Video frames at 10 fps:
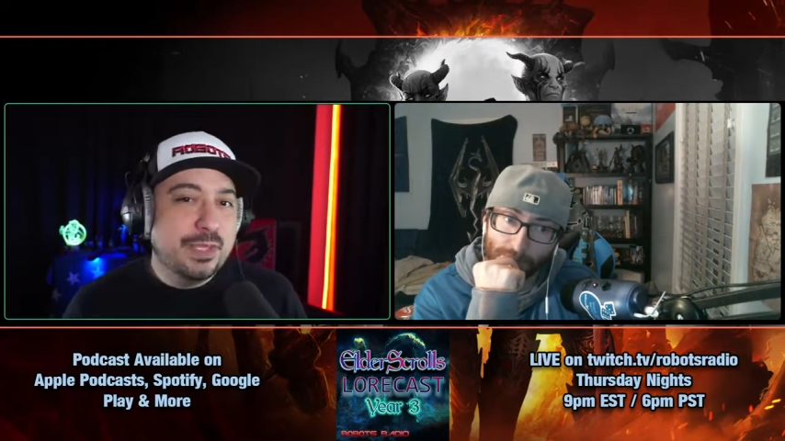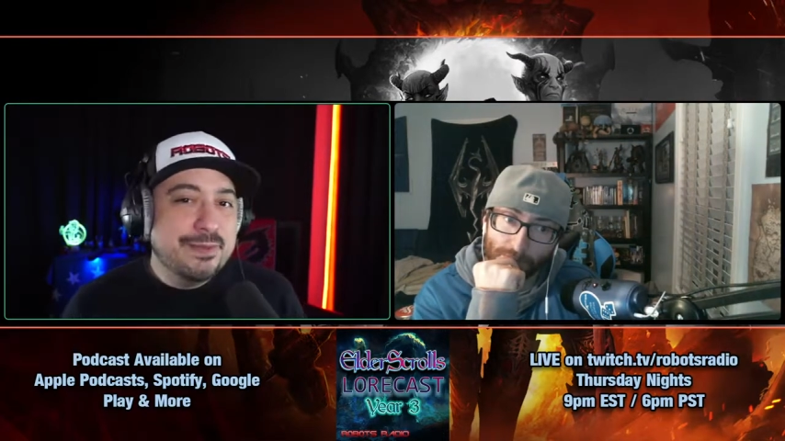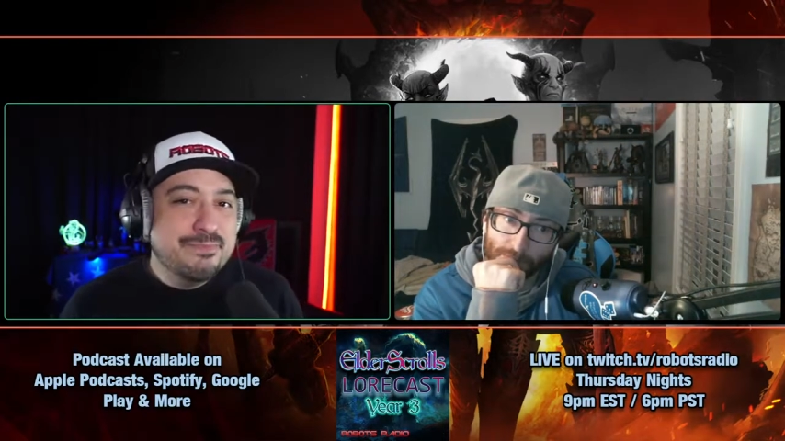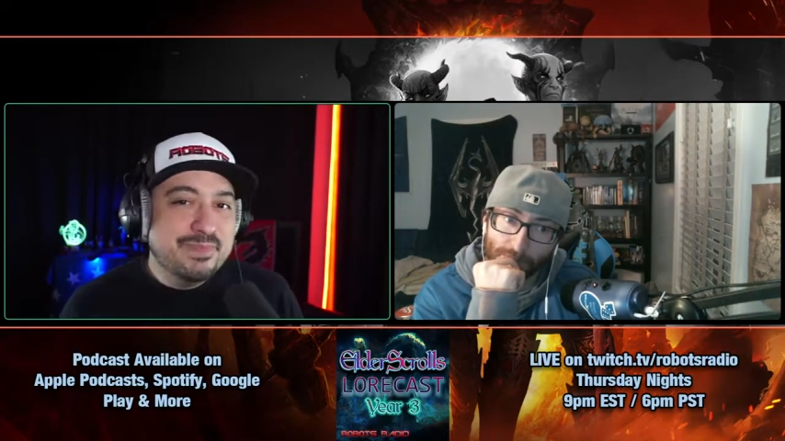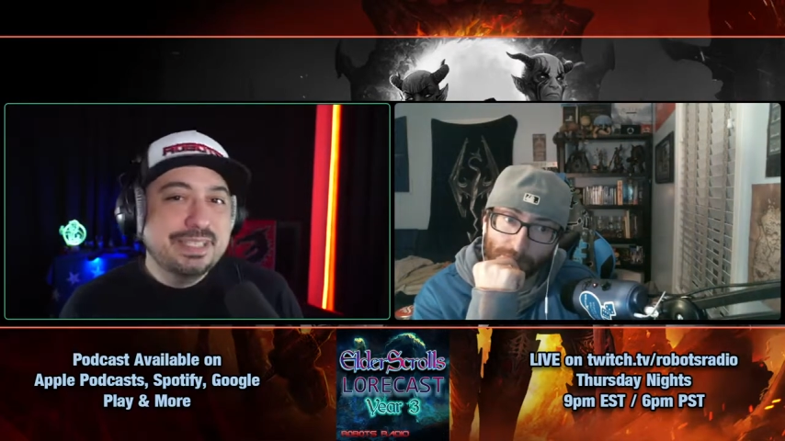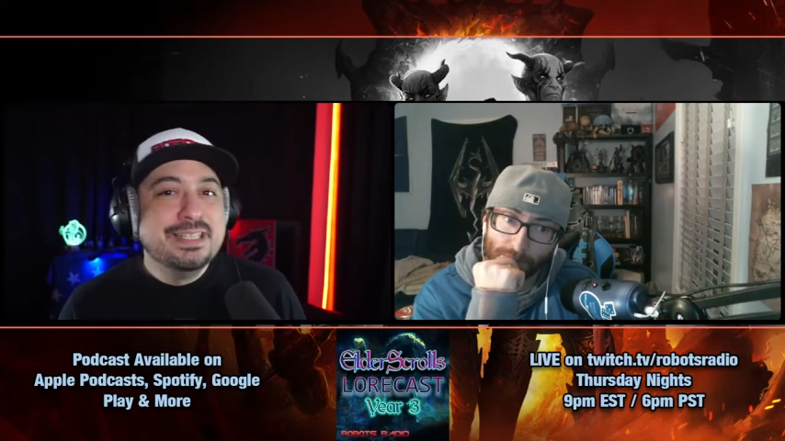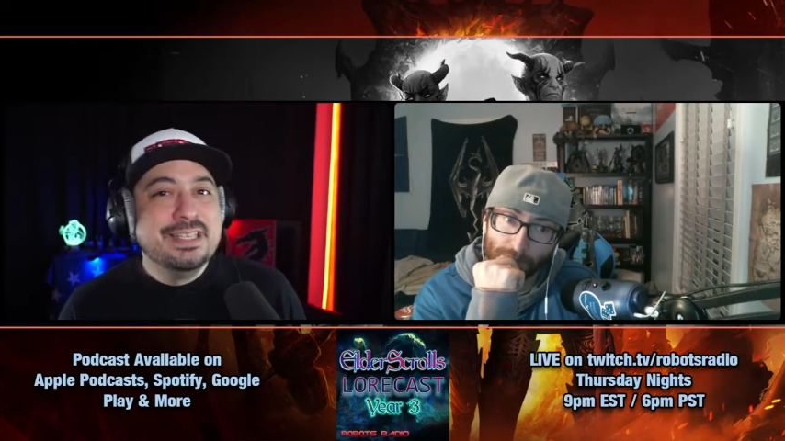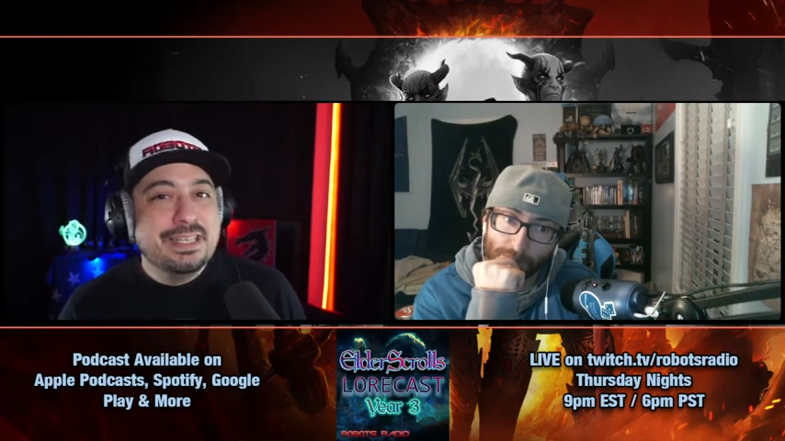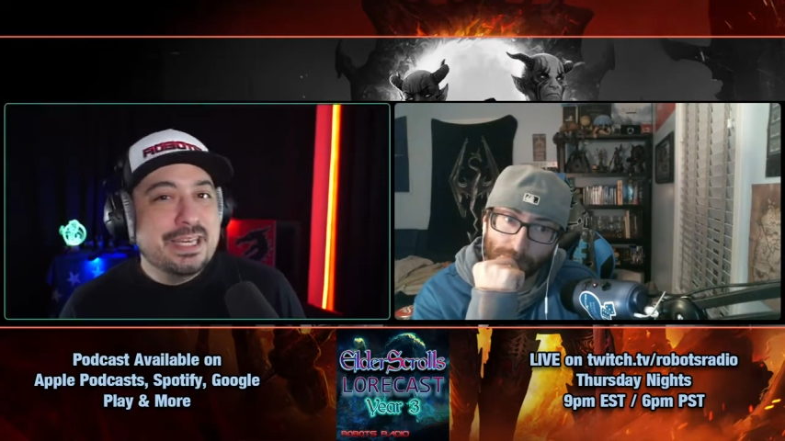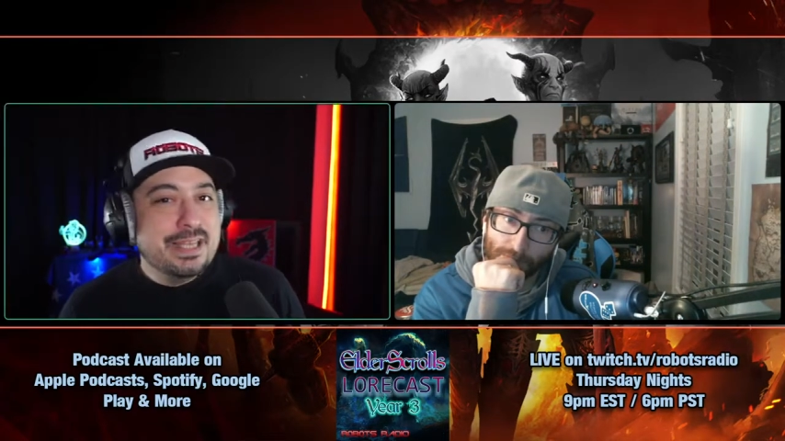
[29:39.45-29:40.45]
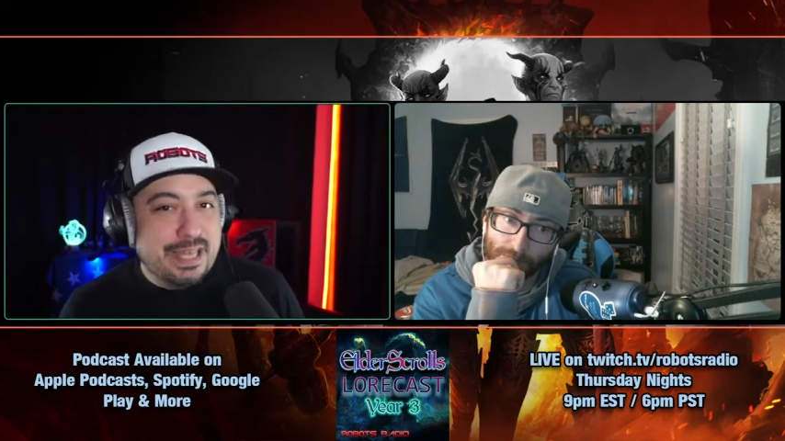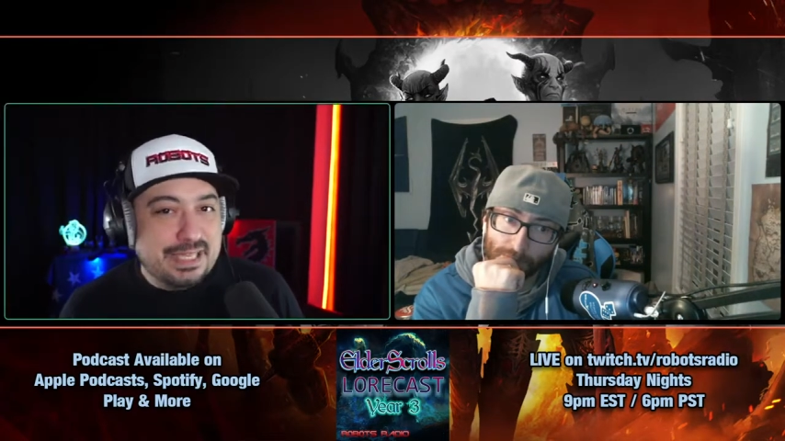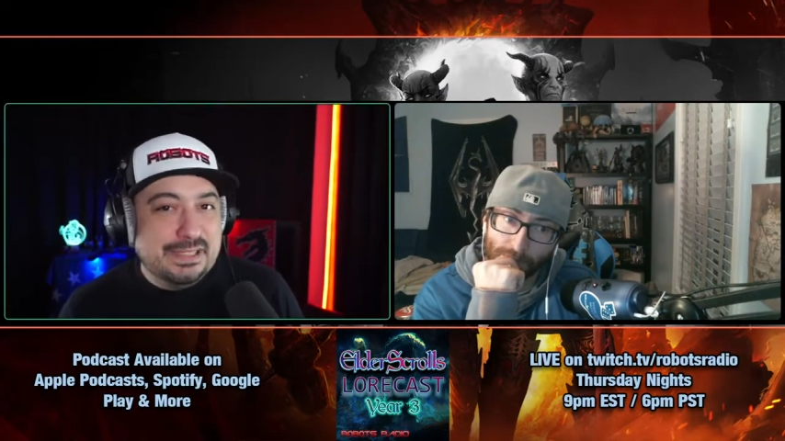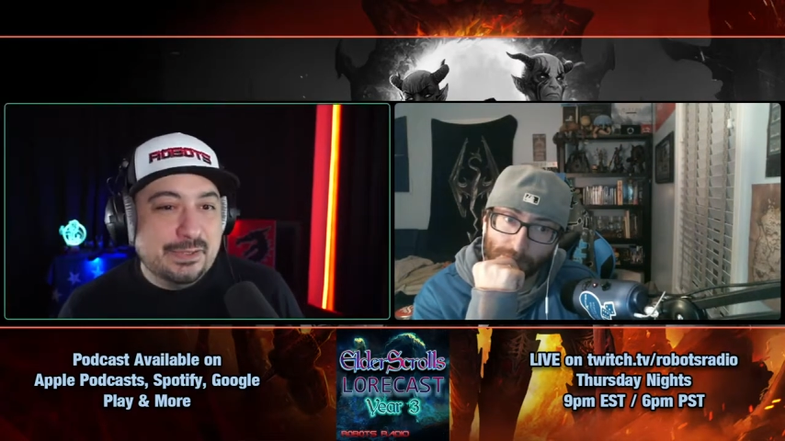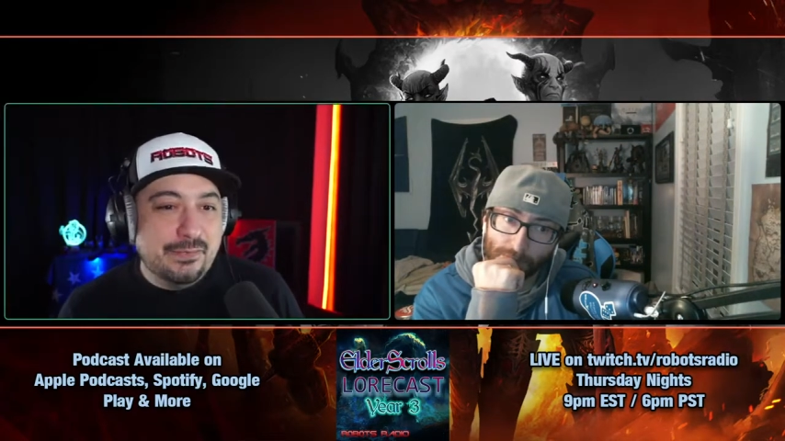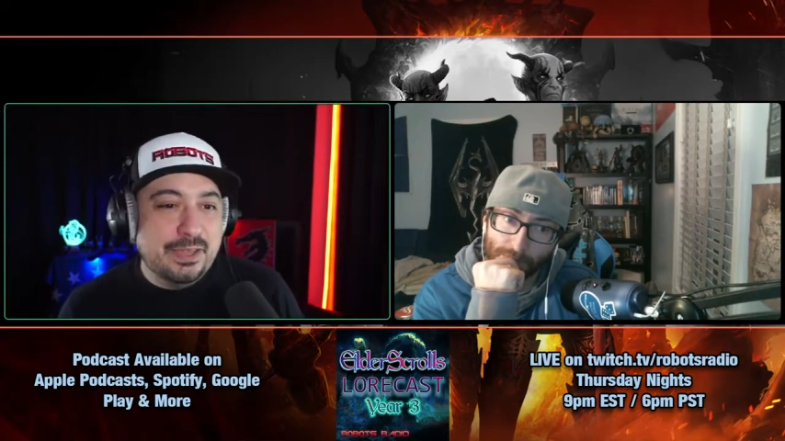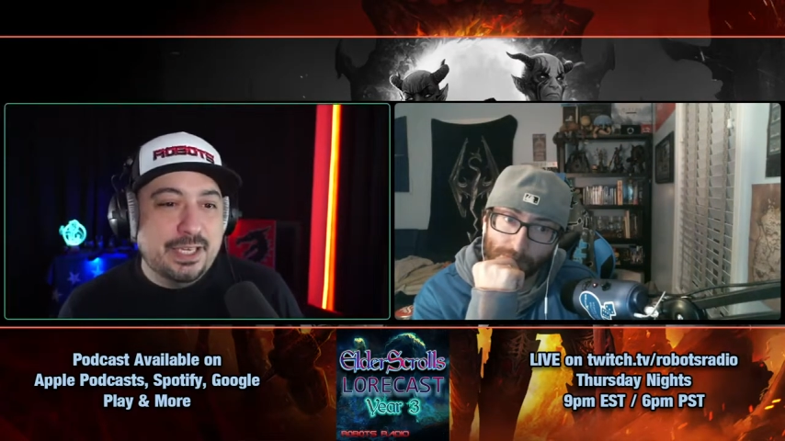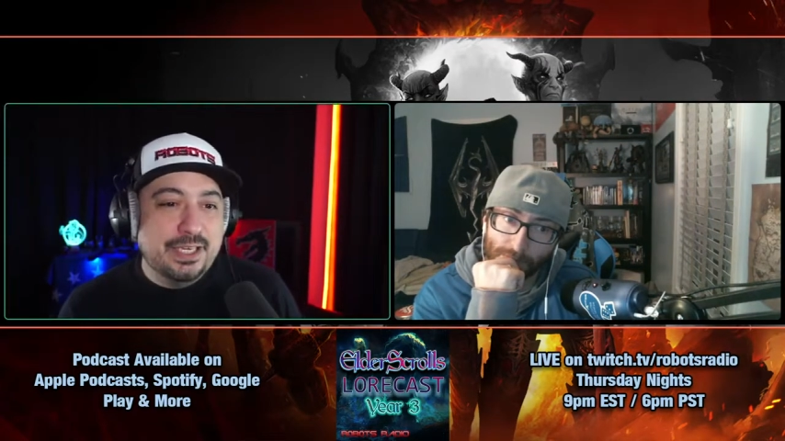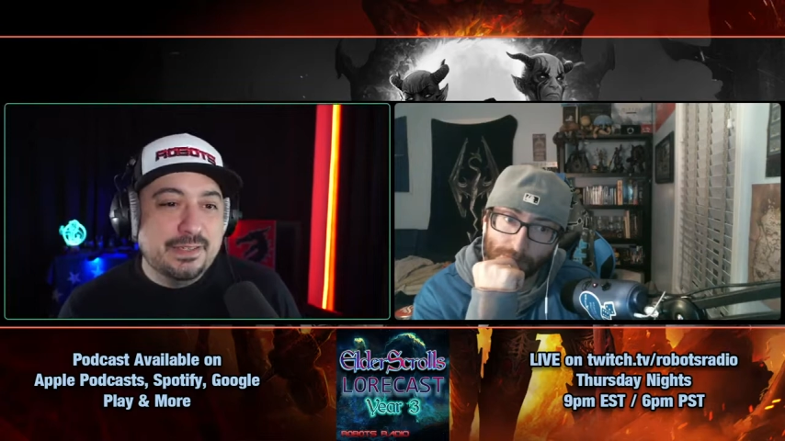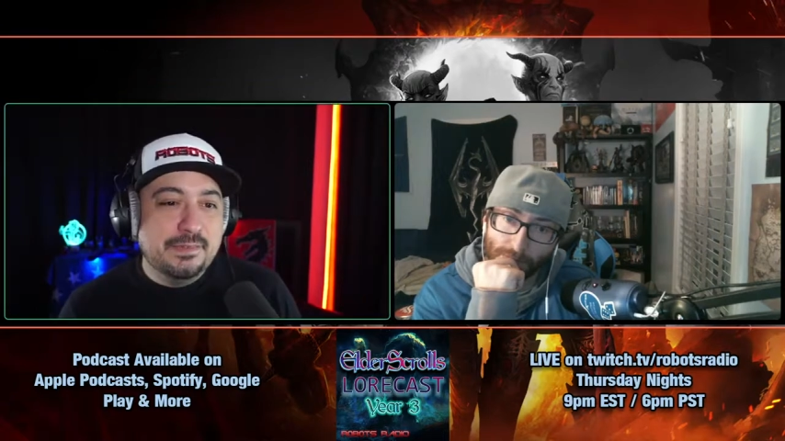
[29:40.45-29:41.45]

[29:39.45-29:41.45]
them, and that sort of thing.